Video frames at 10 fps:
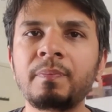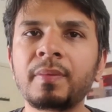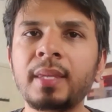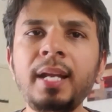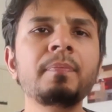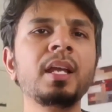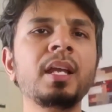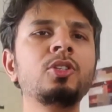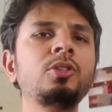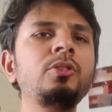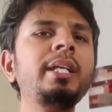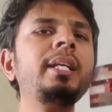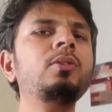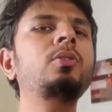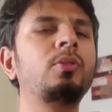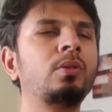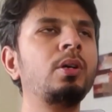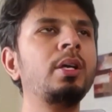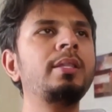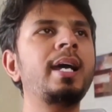right? So you need to know
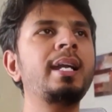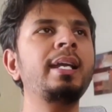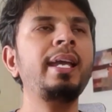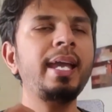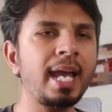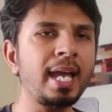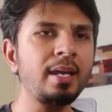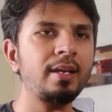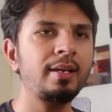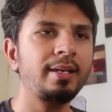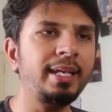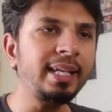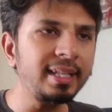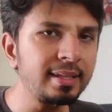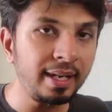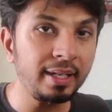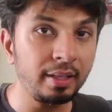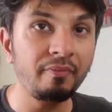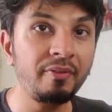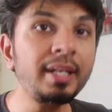that AI will
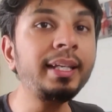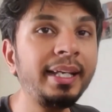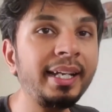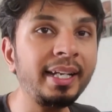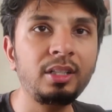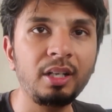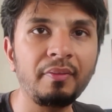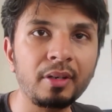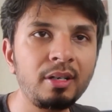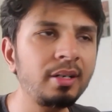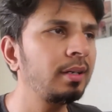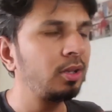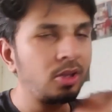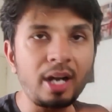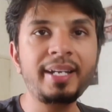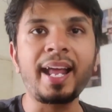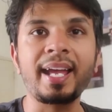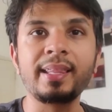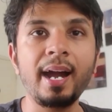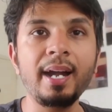eat the world, not
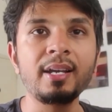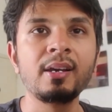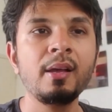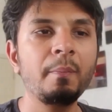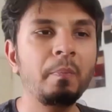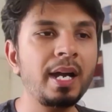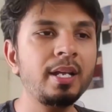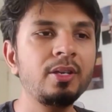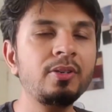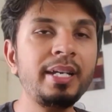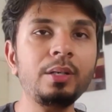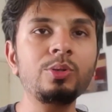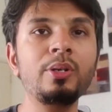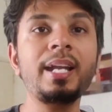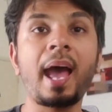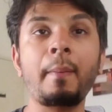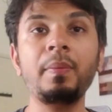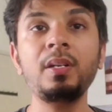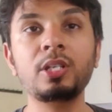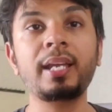denying that, but you need to know it
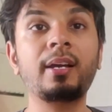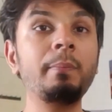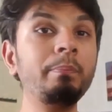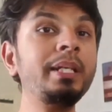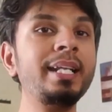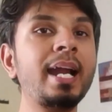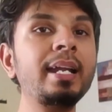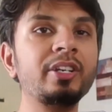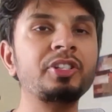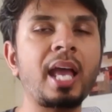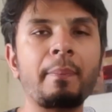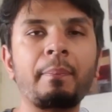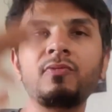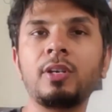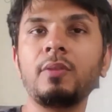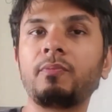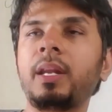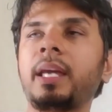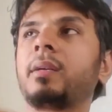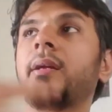happens, like complete eradication happens
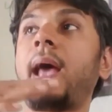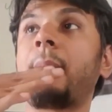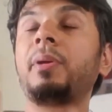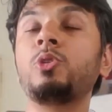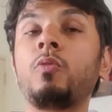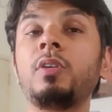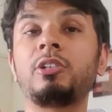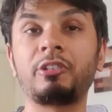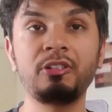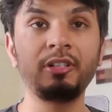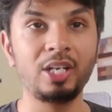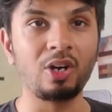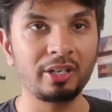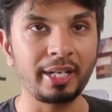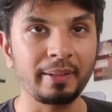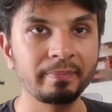it happens over a really long time.